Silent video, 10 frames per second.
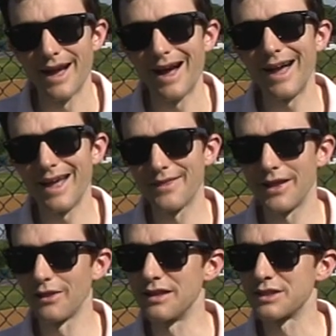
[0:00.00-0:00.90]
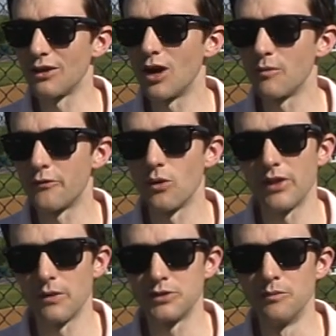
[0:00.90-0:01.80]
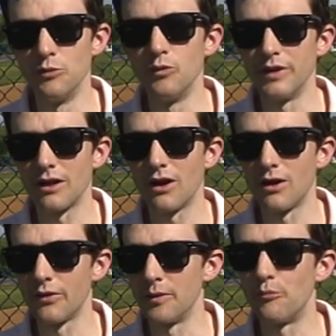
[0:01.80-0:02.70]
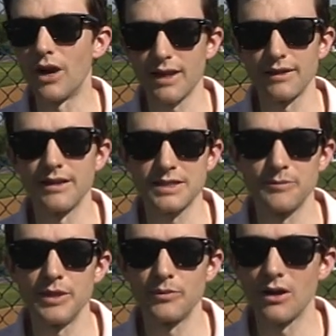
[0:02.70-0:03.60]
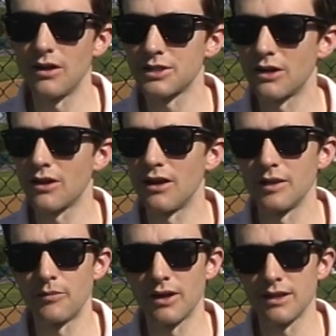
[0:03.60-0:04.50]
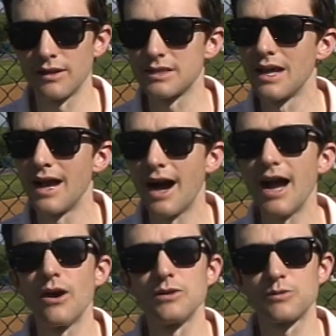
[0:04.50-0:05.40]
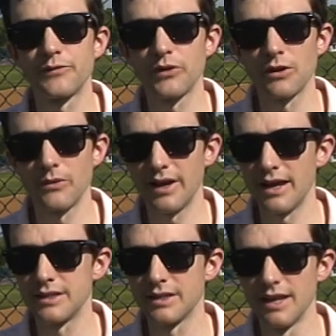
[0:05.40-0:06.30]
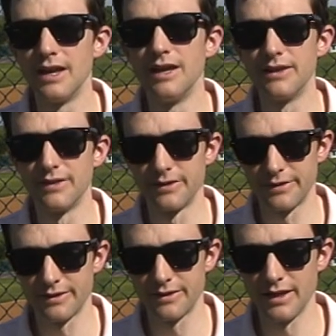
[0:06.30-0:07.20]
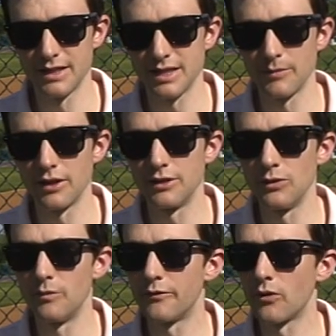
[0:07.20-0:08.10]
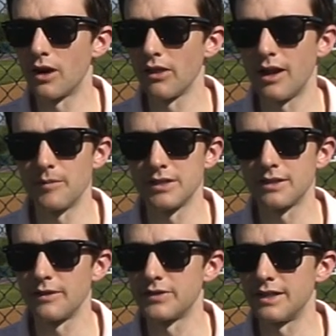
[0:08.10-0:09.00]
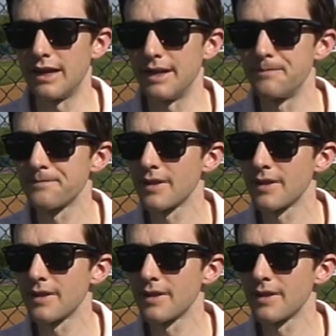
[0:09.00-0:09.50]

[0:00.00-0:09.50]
I had that list long before there was a movie called The Bucket List. People started calling it Bucket List. I always refer to it as things I'm going to do before I allow myself to die.